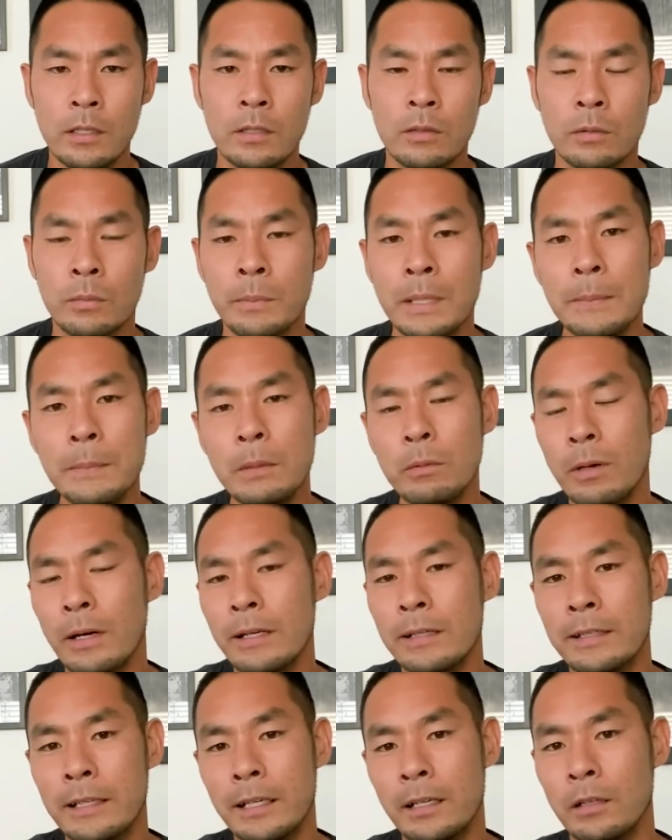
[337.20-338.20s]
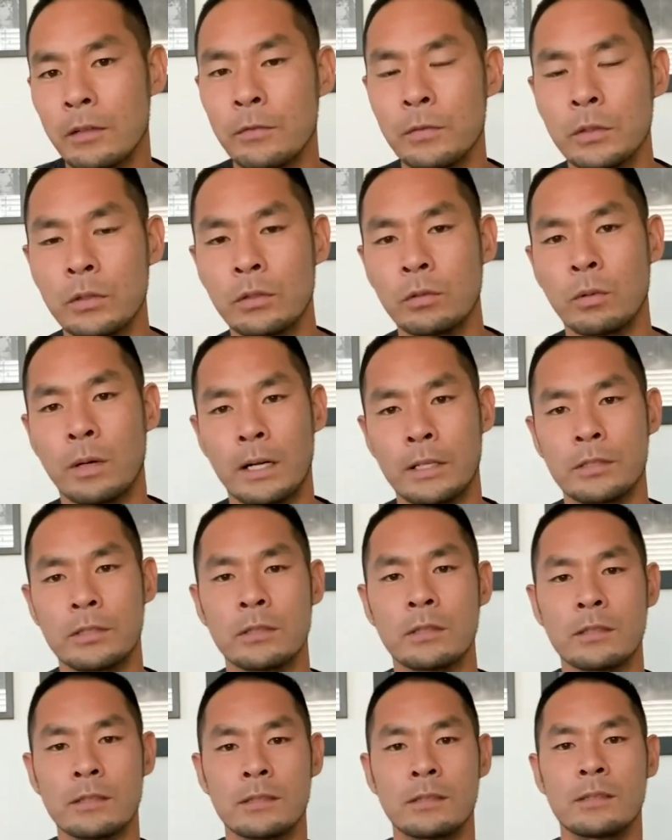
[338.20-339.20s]
Well, maybe right now, if you're
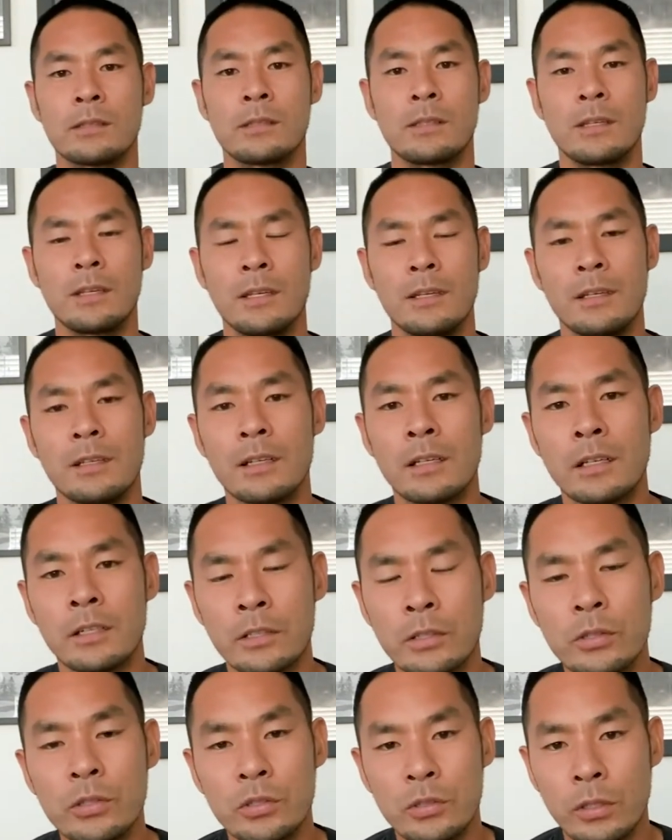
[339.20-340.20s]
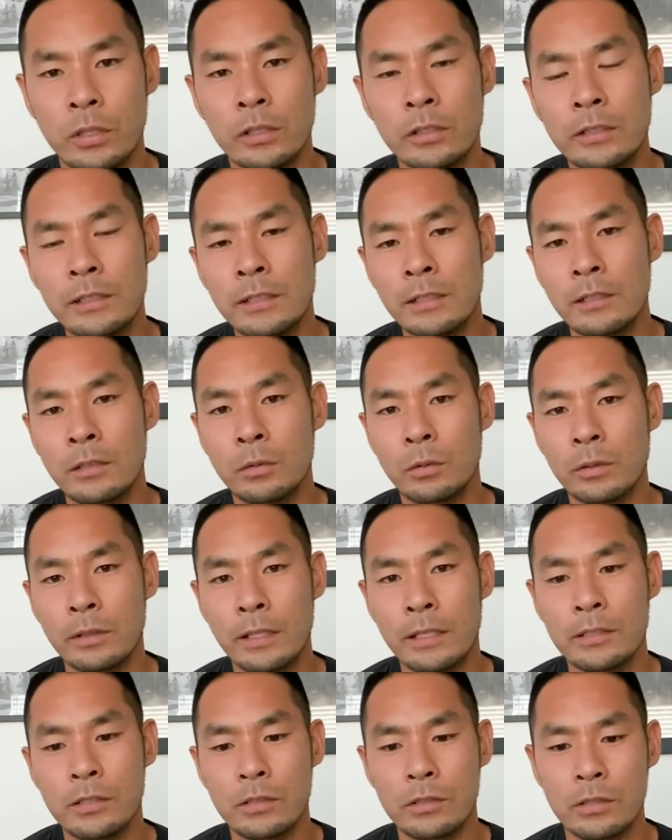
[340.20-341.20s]
watching this uh, you're struggling in a
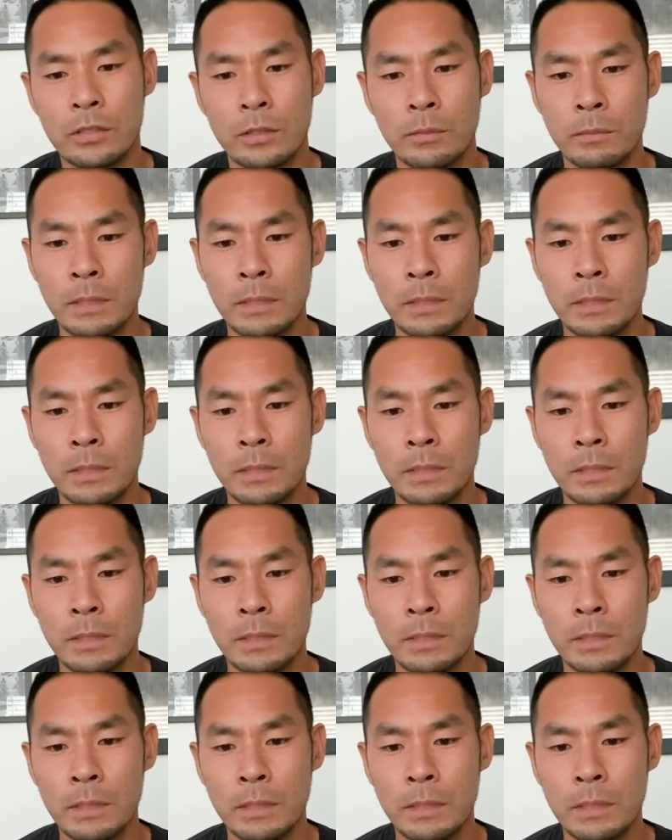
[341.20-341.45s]
relationship.